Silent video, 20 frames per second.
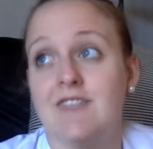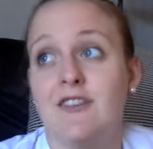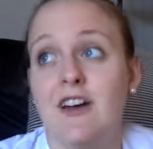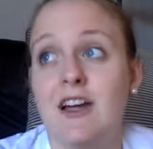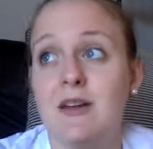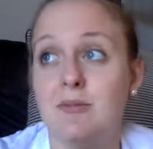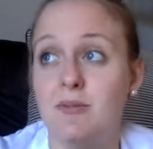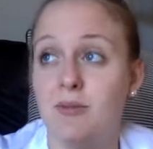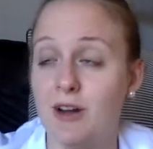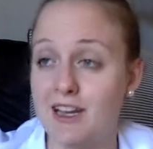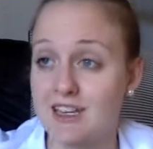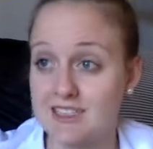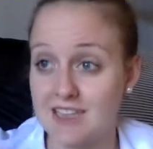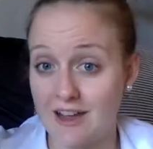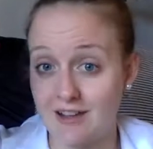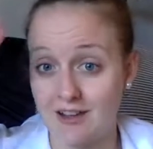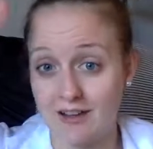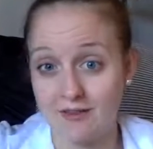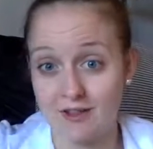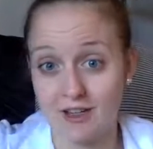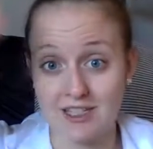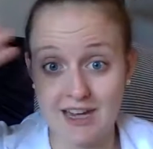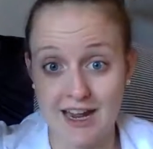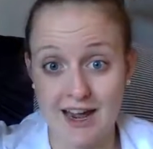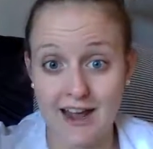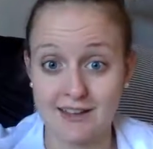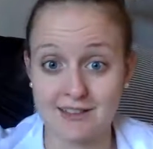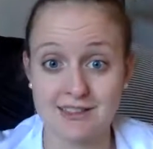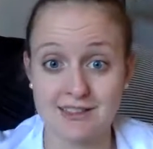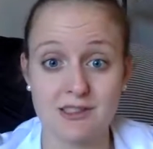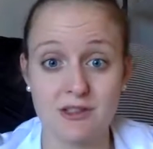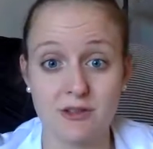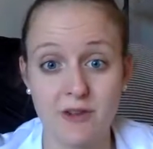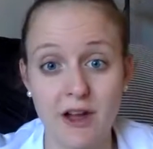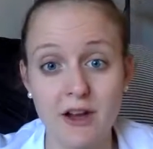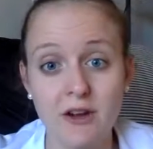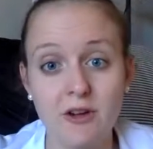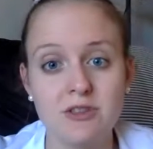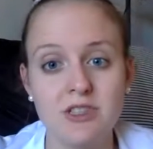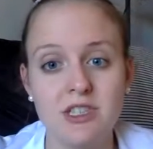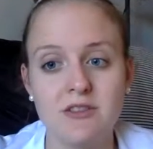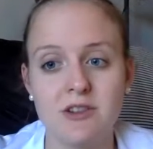I break down every task. So if I only